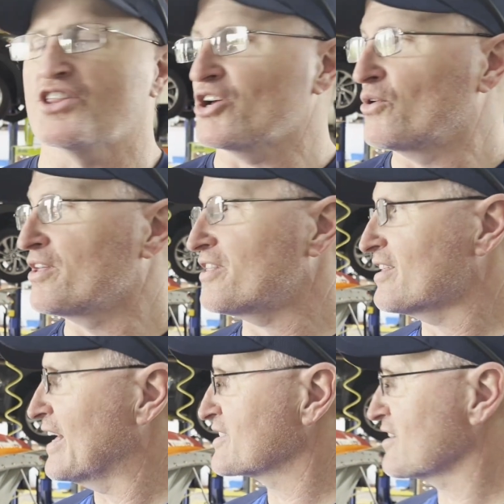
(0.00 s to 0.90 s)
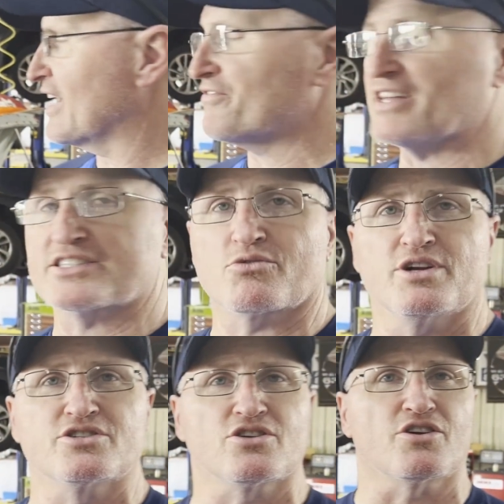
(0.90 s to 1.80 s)
The only thing that's left that's
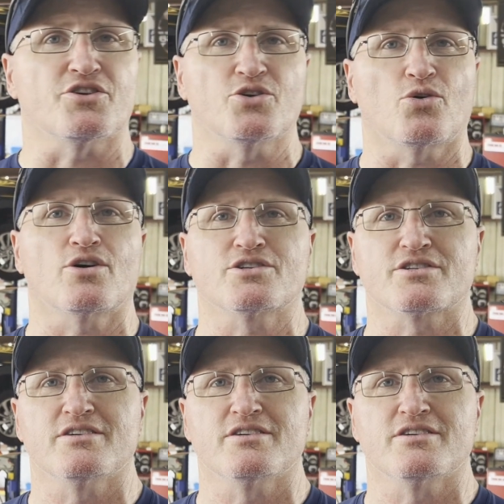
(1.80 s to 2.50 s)
original are the doors.